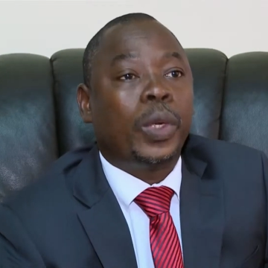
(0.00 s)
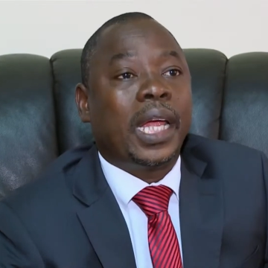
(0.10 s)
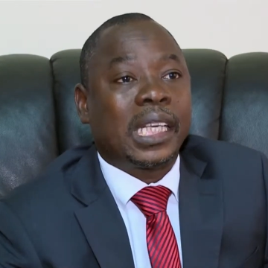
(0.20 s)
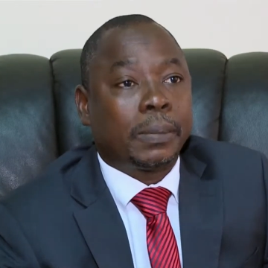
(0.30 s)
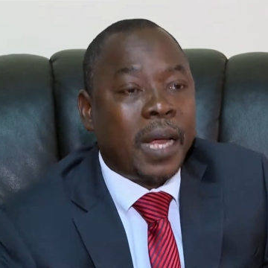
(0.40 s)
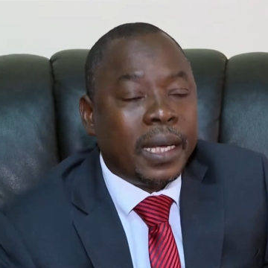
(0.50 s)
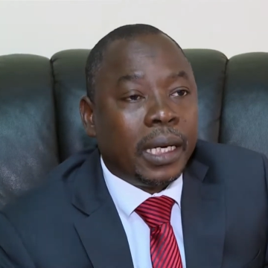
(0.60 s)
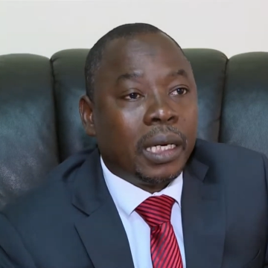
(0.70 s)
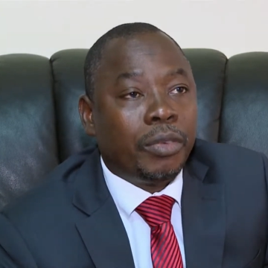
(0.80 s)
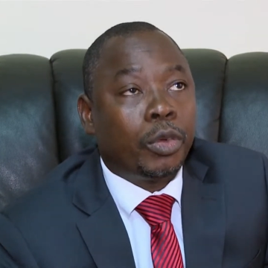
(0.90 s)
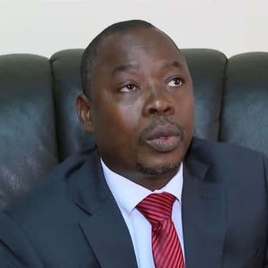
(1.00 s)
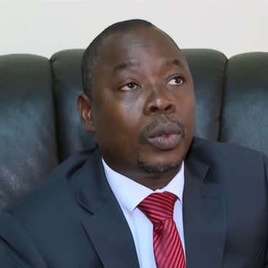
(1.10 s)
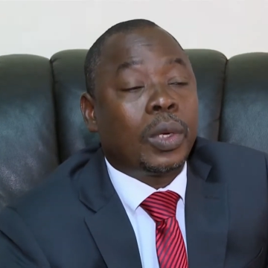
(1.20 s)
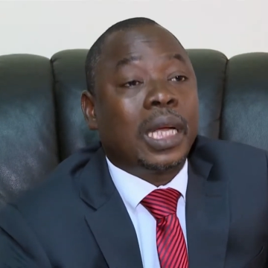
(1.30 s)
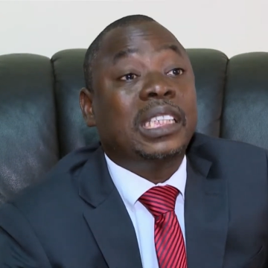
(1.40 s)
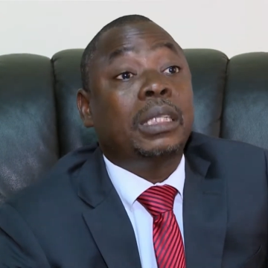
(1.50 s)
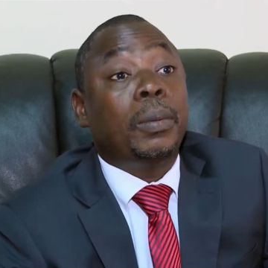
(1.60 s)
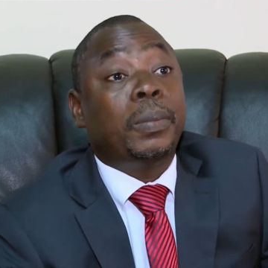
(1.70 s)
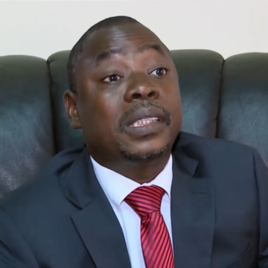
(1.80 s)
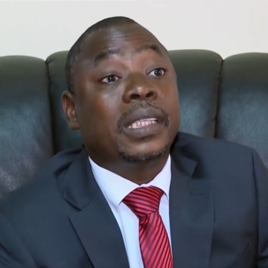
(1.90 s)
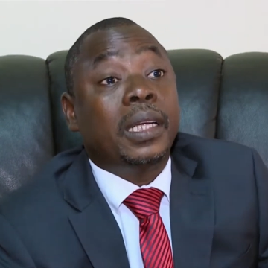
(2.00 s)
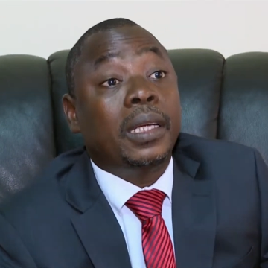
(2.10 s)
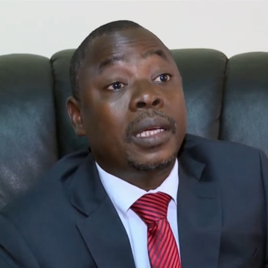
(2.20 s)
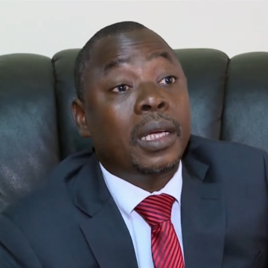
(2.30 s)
We are expanding. If you look at GPPC